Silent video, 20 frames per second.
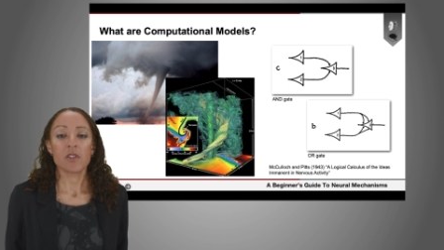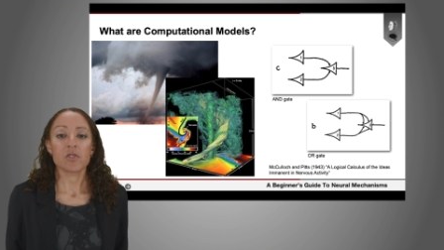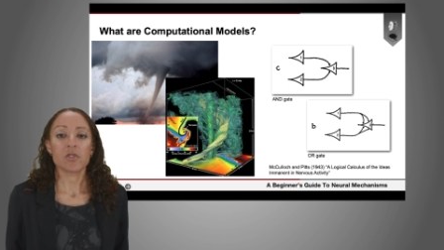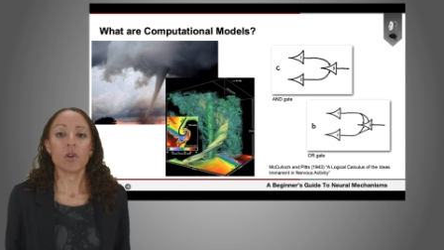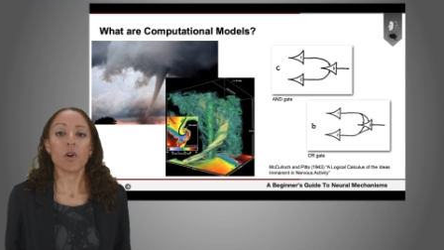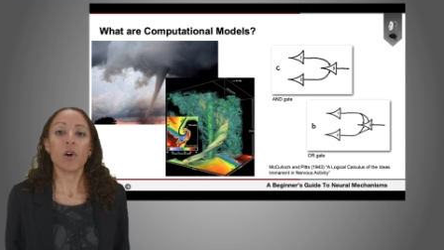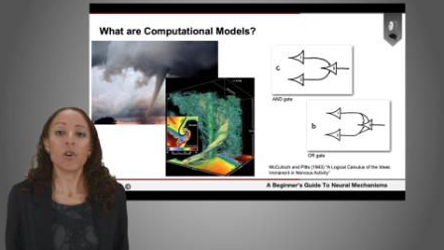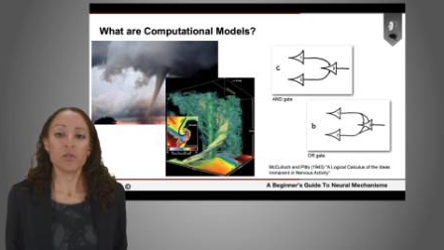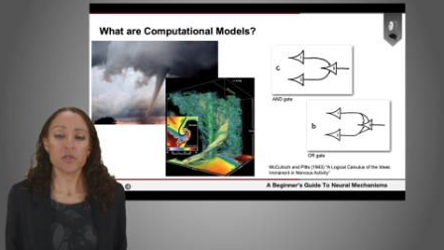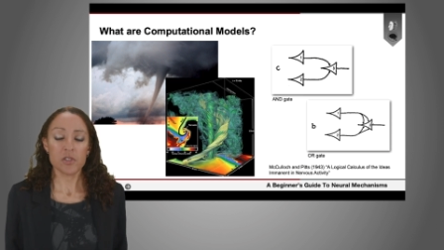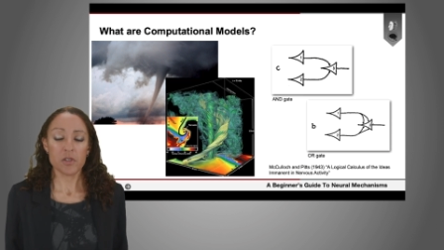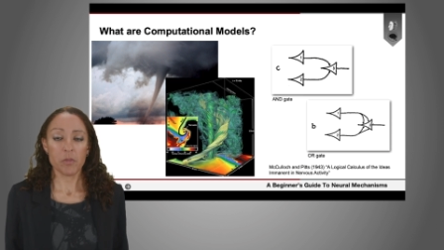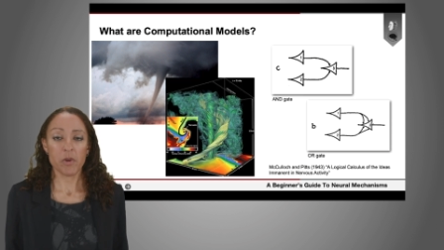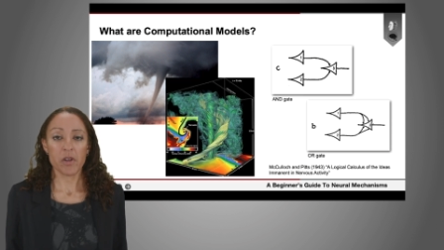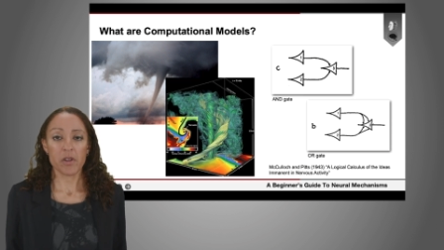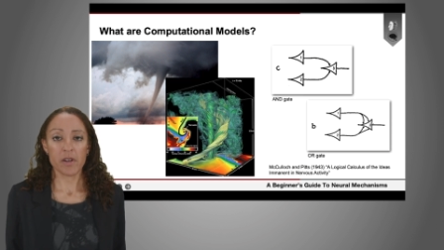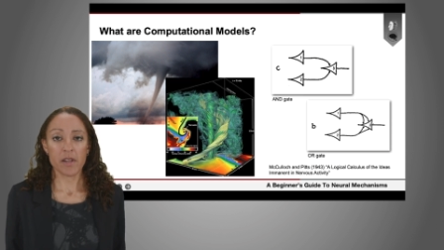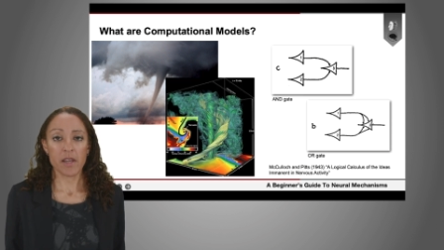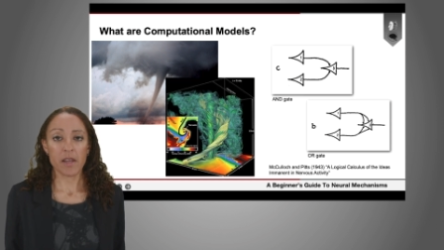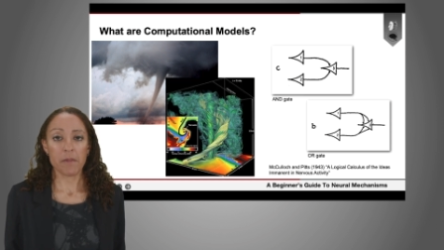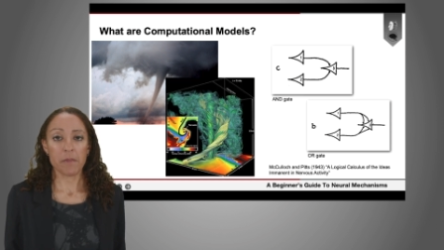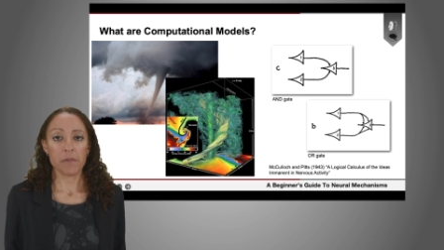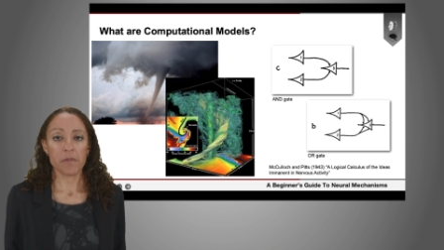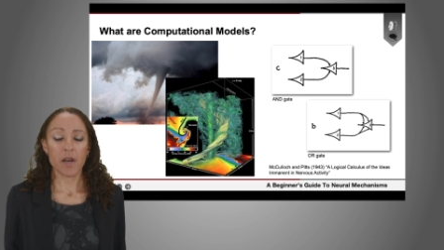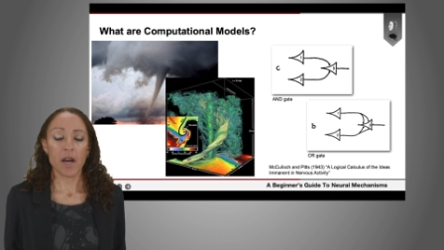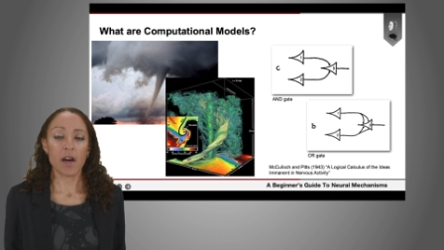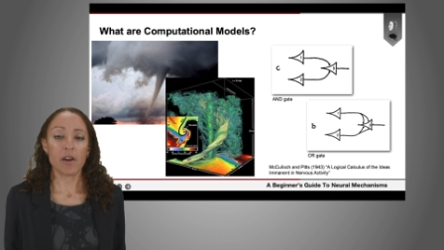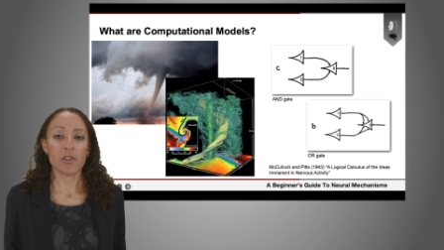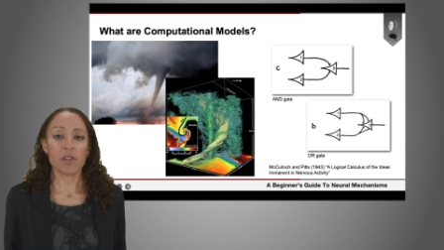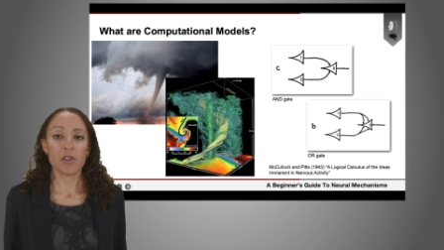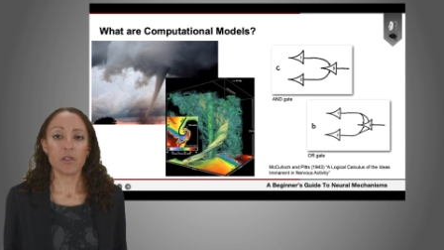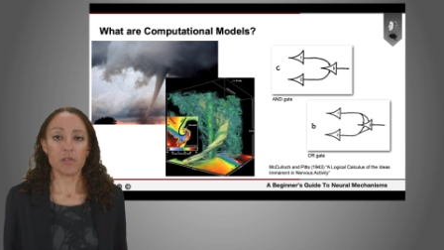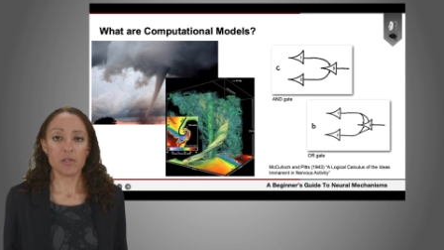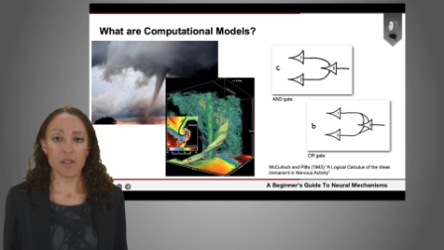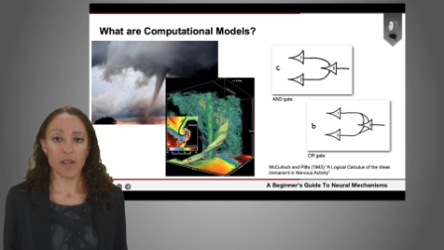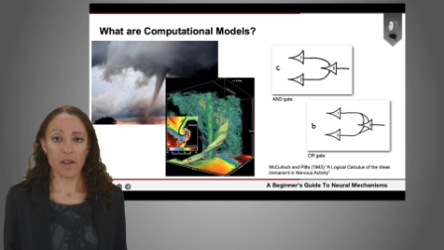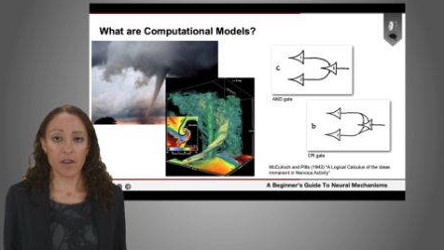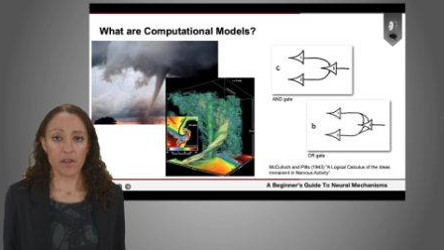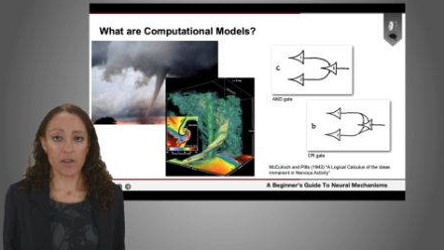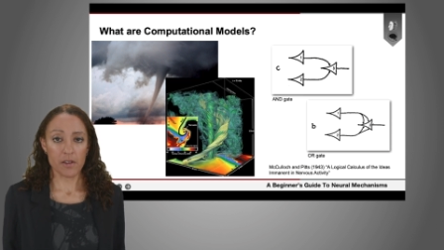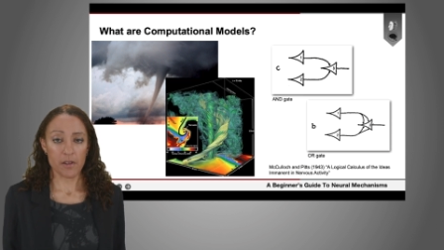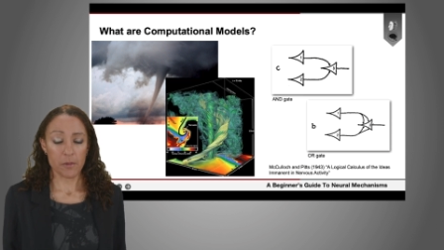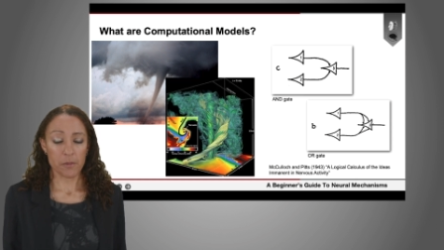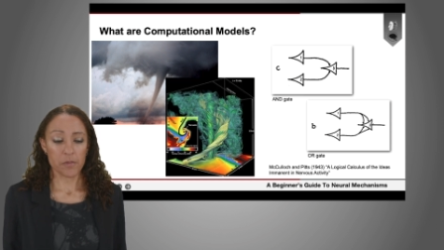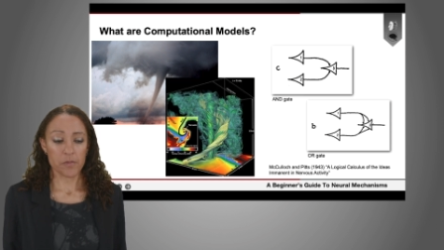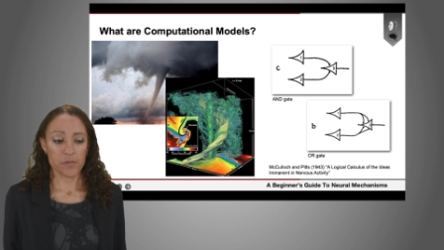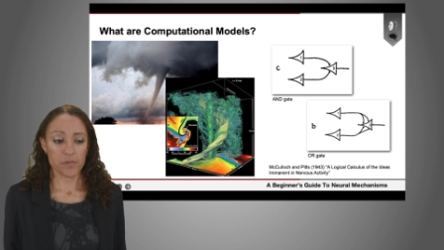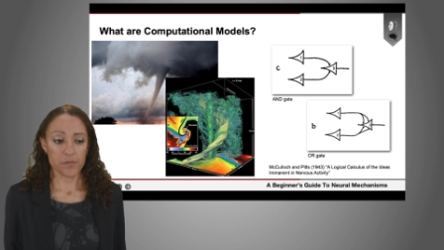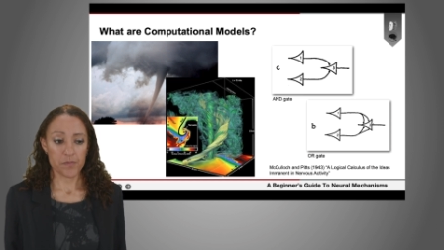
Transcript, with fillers: So ultimately, how you think.